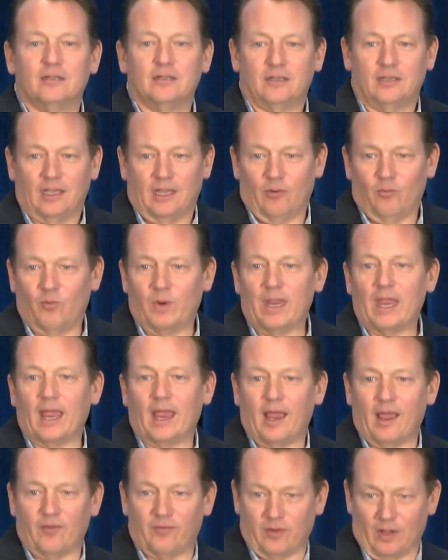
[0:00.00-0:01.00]
and we
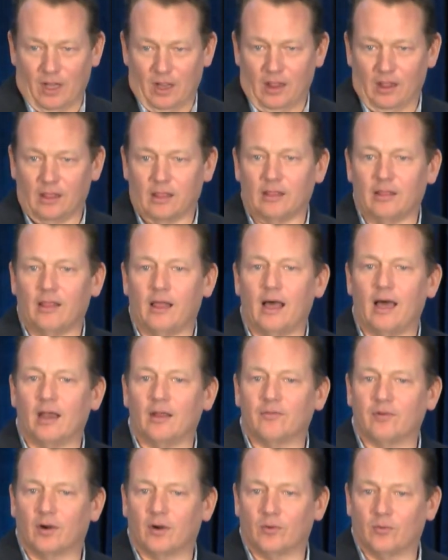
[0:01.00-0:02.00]
have a lot of
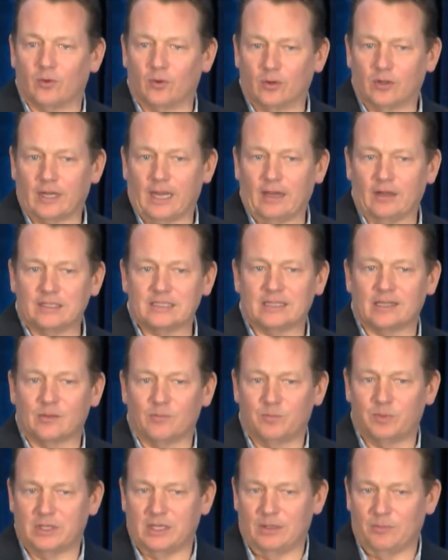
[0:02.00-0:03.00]
our rural counties
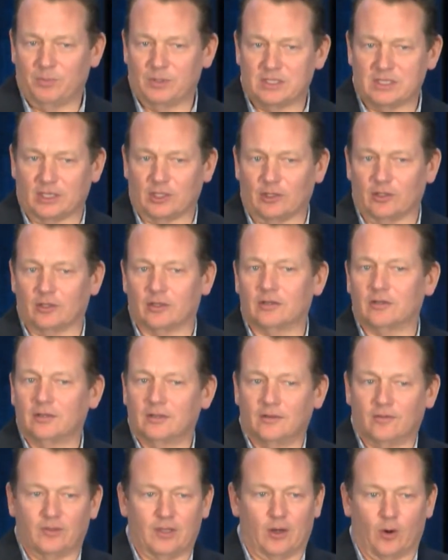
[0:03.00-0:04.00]
in particular
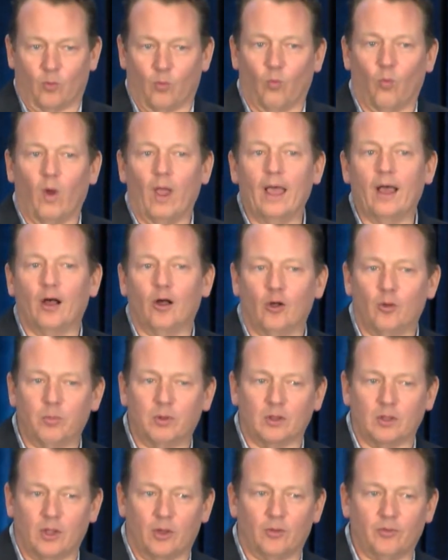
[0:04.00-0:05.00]
that are well
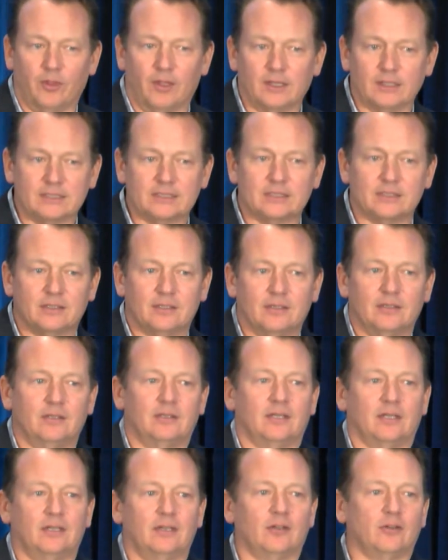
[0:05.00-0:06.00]
below this,
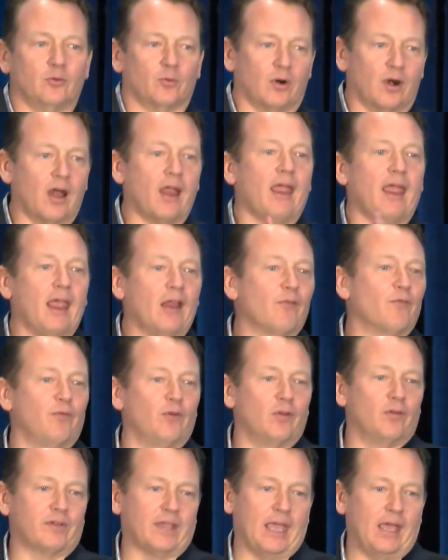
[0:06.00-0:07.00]
and then there were a handful
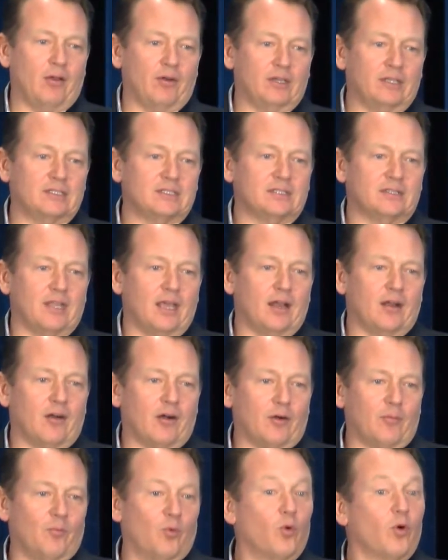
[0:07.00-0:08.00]
of counties that are
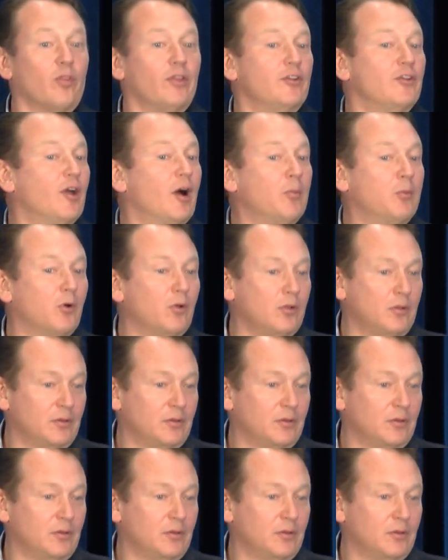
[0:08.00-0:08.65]
more than double,